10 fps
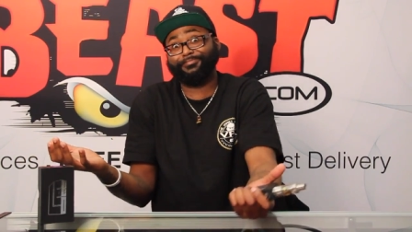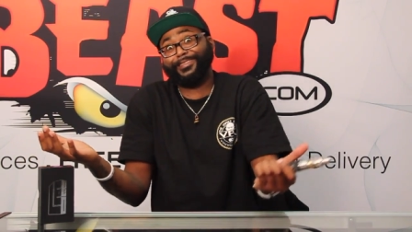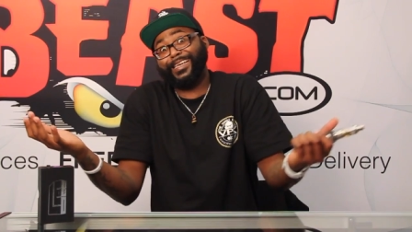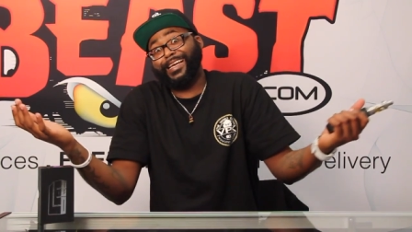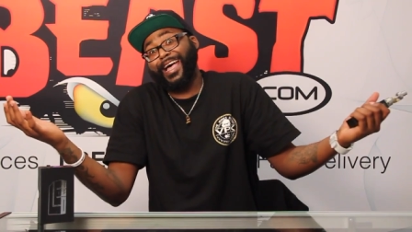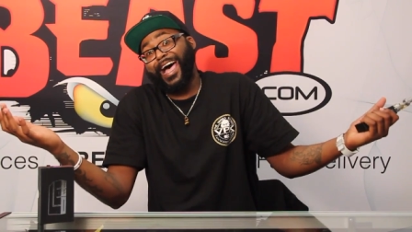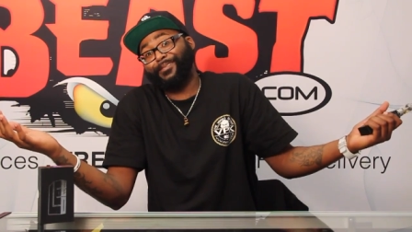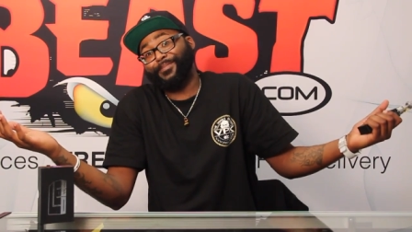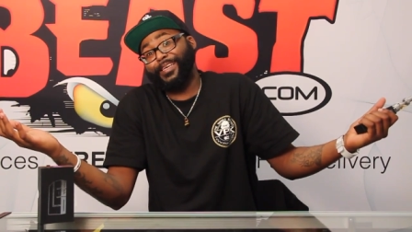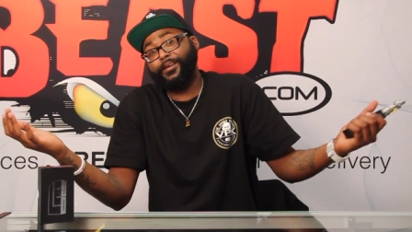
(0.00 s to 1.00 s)
You
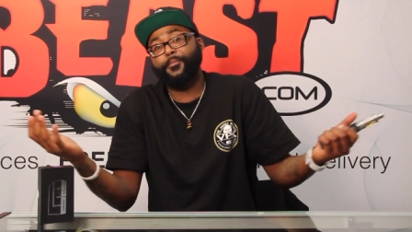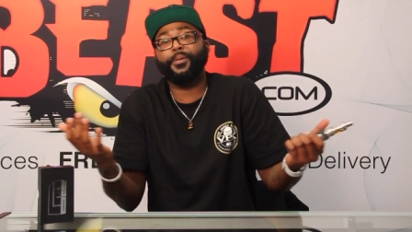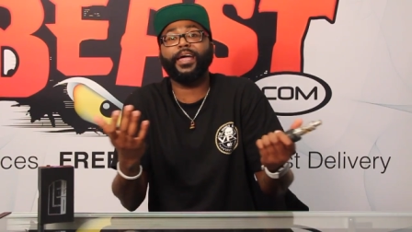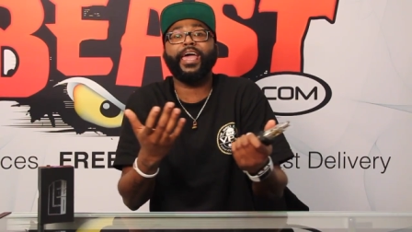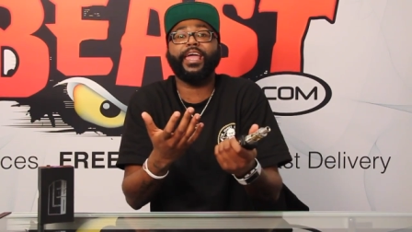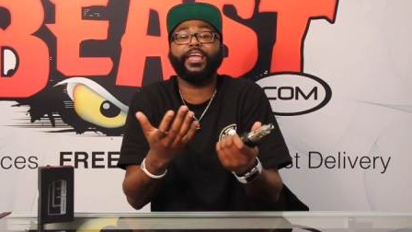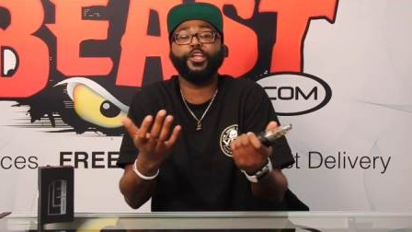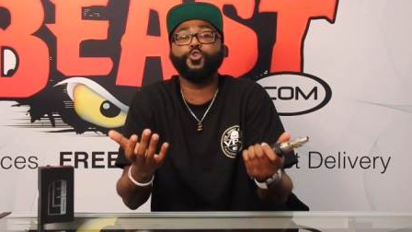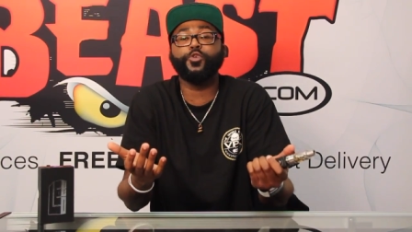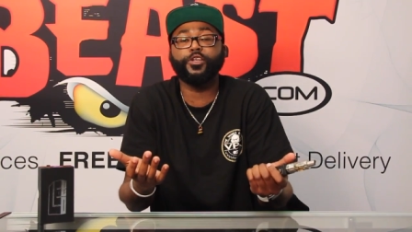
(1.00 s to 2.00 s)
got me, but hey,
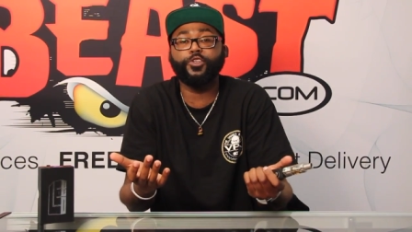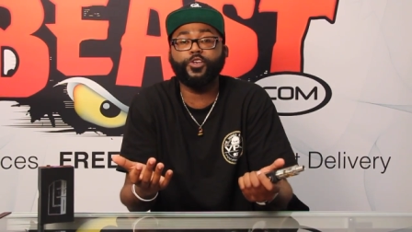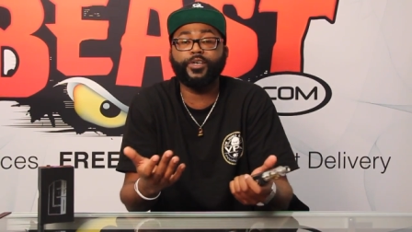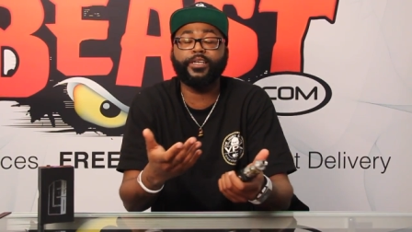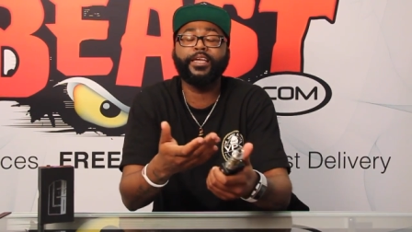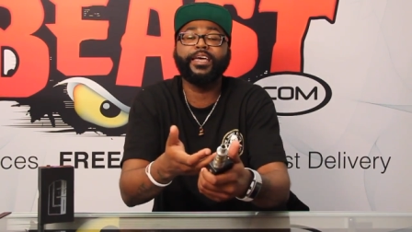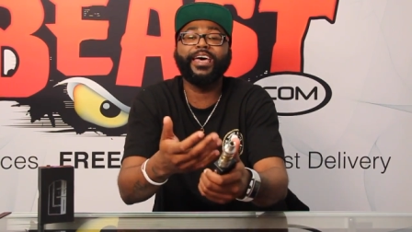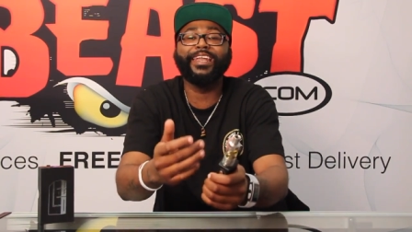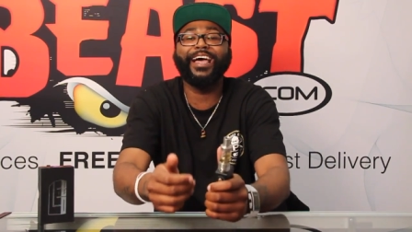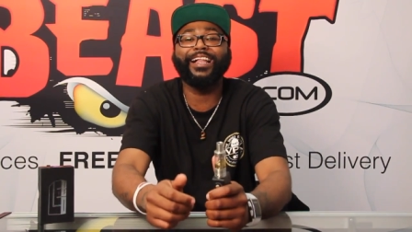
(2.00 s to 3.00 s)
you can do it
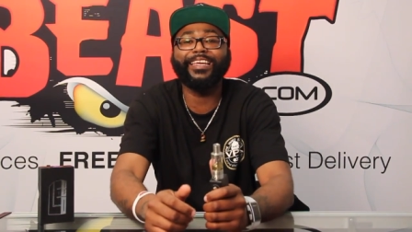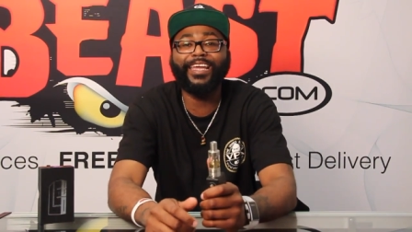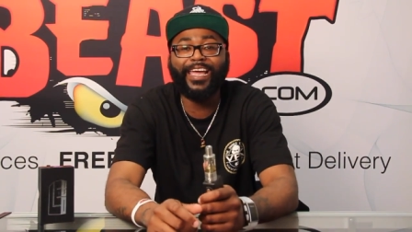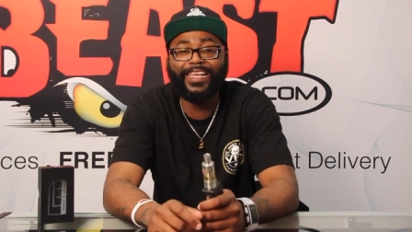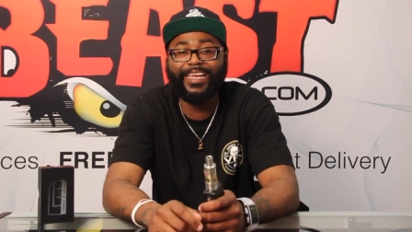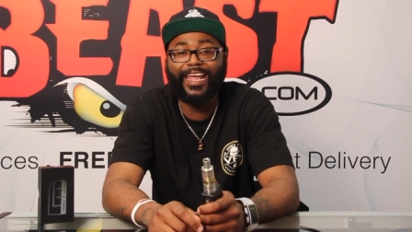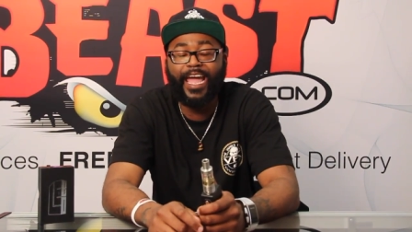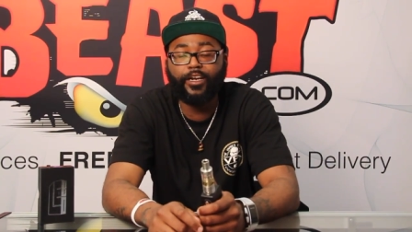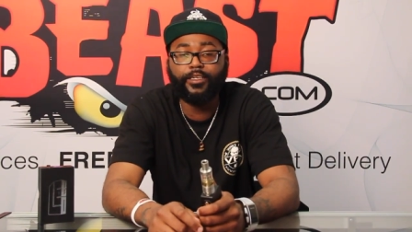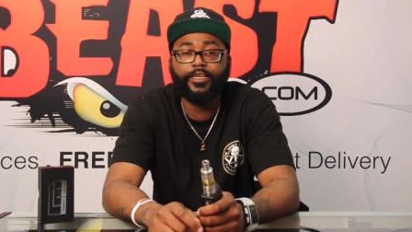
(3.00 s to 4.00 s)
and the LE80 can
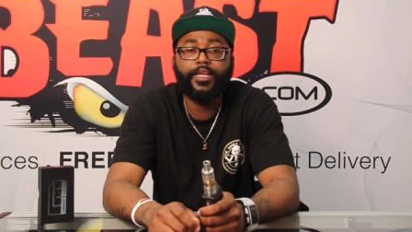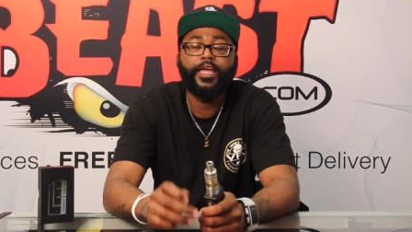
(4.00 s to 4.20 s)
handle it.